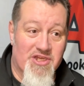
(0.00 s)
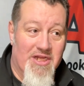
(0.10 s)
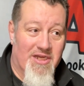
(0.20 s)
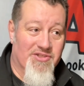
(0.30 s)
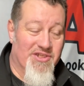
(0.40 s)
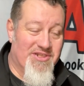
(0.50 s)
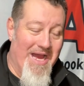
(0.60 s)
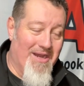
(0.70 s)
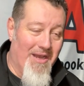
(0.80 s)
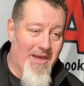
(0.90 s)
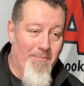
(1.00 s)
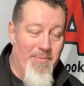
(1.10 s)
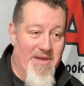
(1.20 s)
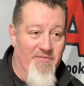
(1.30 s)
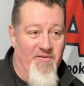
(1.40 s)
because it's kind of like a
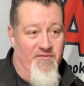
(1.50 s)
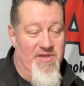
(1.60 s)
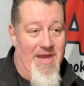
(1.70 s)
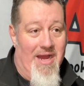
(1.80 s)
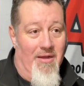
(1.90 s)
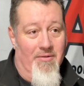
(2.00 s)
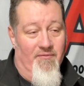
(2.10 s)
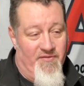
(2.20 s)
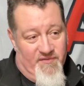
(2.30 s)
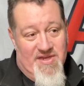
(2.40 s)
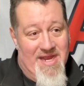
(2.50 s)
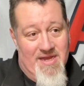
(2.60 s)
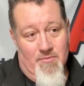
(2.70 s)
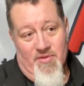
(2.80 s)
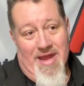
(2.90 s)
Beta
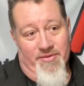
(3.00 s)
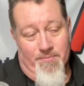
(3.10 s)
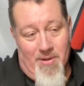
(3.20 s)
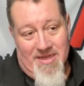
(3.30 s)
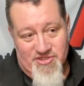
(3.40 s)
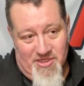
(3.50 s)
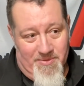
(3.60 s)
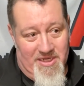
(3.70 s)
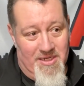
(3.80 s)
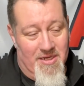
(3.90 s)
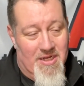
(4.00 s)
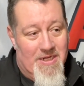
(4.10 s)
58 without the proximity.